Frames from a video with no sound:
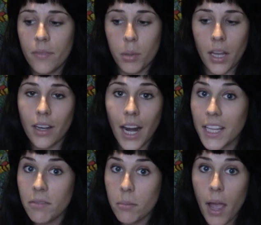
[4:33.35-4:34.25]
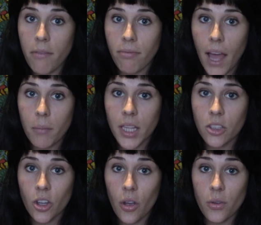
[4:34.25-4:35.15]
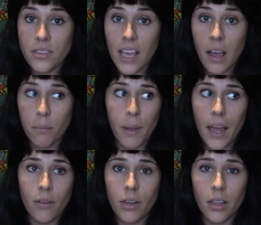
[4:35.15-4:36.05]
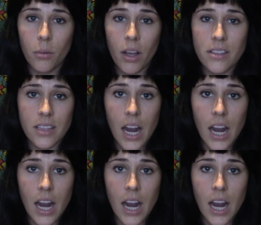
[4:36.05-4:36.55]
But not even my family knows how bad it really was,